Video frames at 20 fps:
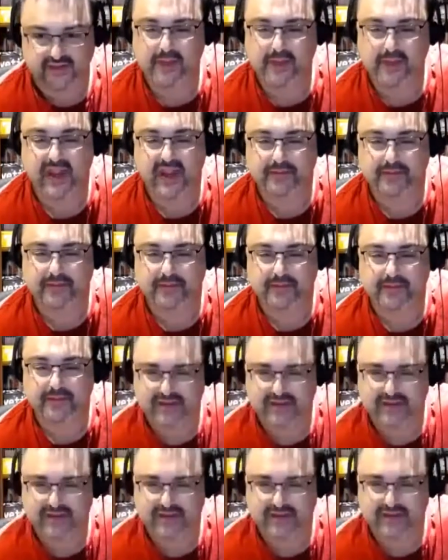and in maybe a
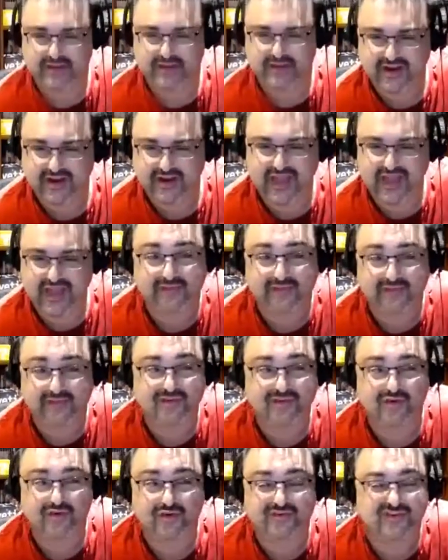year and a half to
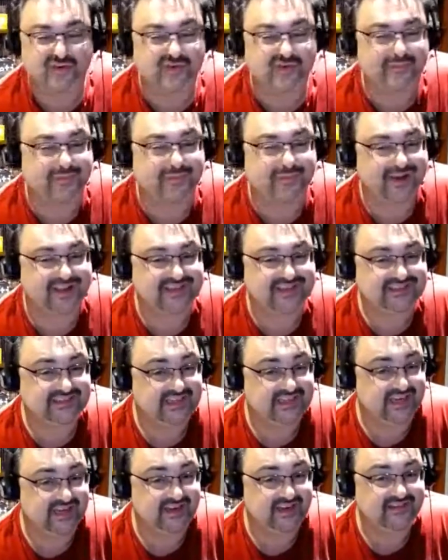two plus
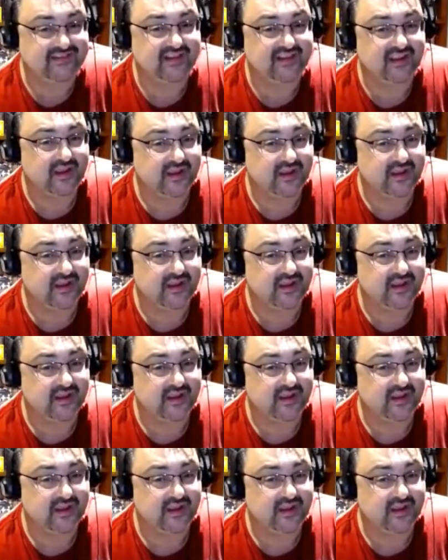years,